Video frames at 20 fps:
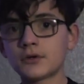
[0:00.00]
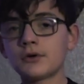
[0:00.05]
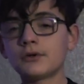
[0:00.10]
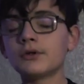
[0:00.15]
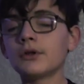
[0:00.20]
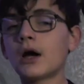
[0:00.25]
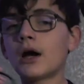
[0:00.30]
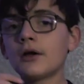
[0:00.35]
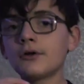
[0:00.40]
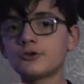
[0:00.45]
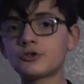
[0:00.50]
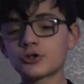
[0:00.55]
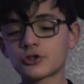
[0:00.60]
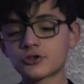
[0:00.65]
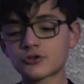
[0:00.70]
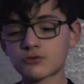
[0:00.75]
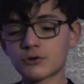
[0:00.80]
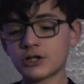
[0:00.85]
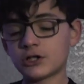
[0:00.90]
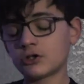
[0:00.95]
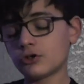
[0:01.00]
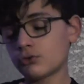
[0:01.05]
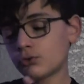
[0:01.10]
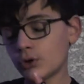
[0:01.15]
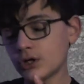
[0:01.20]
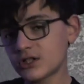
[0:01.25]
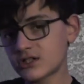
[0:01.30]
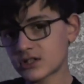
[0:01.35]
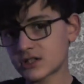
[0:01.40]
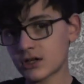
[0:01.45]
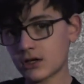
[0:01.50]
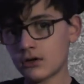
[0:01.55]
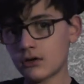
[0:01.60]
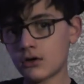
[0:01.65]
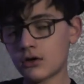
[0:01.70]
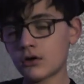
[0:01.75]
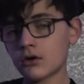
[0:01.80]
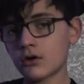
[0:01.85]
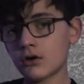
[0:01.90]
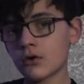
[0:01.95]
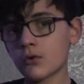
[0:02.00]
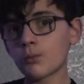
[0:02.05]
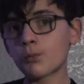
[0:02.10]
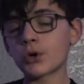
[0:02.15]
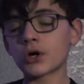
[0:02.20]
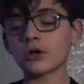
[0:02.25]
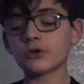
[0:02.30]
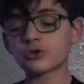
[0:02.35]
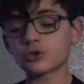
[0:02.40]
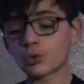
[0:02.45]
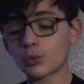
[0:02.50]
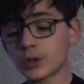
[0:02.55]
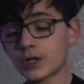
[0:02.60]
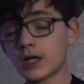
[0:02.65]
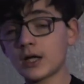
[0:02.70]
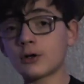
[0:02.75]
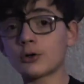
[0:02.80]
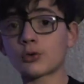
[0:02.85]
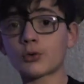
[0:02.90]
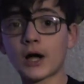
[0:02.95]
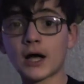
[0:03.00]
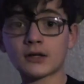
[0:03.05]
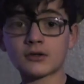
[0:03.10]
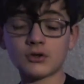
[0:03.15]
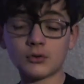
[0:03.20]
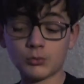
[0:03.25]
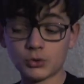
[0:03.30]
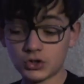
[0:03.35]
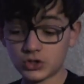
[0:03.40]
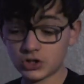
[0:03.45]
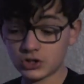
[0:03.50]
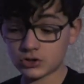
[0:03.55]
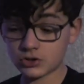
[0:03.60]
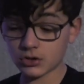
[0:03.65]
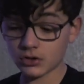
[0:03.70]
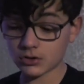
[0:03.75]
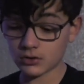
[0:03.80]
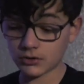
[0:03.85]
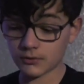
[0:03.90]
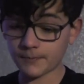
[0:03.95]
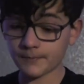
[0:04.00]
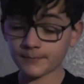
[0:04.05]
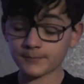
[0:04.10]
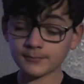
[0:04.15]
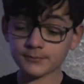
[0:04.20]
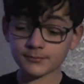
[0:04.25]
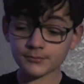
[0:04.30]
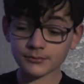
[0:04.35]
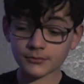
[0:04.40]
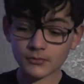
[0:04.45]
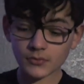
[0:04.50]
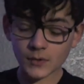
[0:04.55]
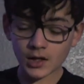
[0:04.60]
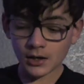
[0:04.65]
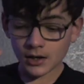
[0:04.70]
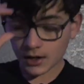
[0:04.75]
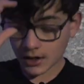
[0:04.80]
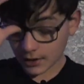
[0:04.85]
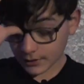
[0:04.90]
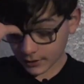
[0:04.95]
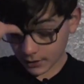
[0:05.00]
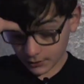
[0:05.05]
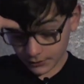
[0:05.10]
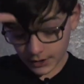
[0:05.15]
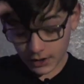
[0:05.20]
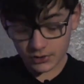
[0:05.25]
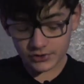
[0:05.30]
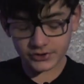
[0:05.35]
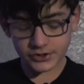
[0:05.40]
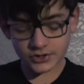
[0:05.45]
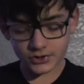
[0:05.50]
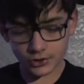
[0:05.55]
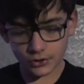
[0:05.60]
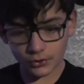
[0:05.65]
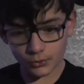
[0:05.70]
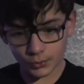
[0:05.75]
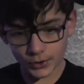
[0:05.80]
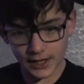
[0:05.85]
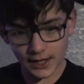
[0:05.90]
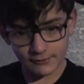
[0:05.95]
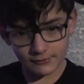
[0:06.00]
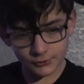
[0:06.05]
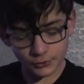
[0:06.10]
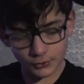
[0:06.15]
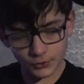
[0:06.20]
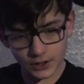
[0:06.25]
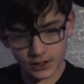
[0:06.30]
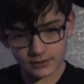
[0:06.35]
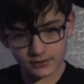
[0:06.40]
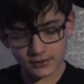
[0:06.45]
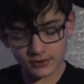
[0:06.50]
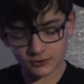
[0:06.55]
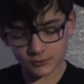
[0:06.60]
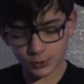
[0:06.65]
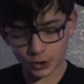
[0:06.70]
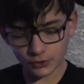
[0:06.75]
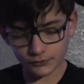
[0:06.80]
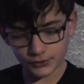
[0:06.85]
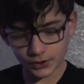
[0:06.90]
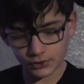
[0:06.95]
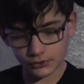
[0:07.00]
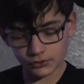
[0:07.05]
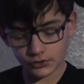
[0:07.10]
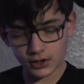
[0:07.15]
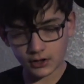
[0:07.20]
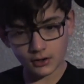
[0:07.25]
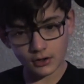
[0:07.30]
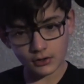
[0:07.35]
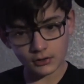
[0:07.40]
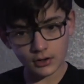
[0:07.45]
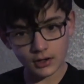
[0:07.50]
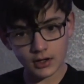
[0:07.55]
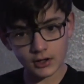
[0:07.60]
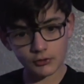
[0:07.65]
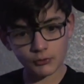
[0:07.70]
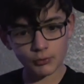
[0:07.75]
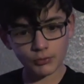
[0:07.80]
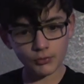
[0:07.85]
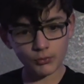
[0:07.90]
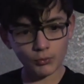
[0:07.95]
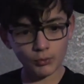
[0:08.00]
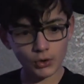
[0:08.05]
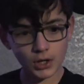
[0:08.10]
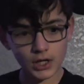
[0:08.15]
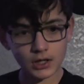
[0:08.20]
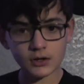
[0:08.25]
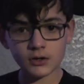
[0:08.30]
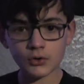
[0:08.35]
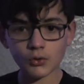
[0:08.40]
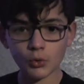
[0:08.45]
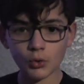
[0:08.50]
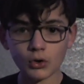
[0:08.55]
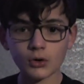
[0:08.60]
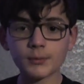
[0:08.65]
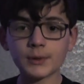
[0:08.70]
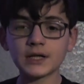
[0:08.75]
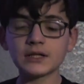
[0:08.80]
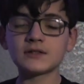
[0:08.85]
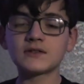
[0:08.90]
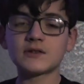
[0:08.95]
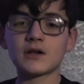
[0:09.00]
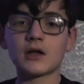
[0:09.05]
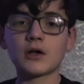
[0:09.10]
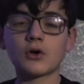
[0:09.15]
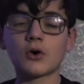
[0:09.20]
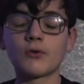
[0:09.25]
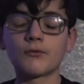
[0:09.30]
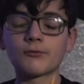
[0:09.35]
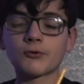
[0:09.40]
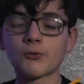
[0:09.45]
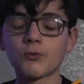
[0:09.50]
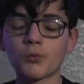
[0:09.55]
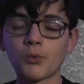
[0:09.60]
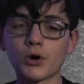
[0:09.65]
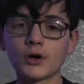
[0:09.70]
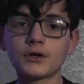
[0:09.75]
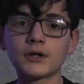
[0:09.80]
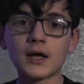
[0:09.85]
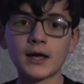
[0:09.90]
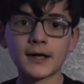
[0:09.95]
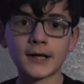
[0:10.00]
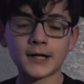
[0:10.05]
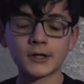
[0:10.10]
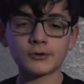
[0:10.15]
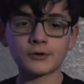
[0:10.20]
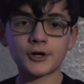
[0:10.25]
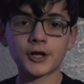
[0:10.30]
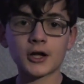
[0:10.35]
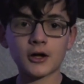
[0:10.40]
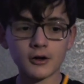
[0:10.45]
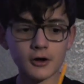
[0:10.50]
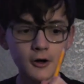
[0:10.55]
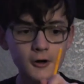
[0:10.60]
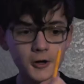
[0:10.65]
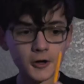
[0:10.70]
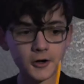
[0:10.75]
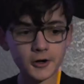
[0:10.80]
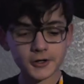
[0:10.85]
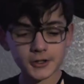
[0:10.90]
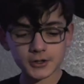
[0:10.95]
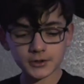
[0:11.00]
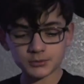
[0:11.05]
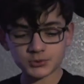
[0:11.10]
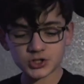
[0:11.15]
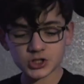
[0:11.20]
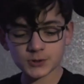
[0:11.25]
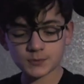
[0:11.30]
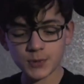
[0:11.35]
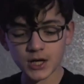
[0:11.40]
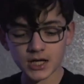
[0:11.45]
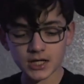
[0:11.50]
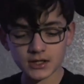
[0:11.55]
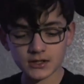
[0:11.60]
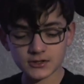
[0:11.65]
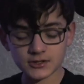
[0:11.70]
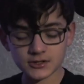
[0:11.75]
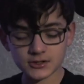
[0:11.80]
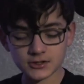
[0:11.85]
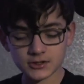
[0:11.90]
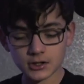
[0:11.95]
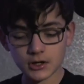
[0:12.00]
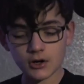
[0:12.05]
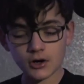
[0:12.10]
not just when twisted, but also when interacting with each other. And now we have to get this perfectly aligned in an orbit, staying over one area of space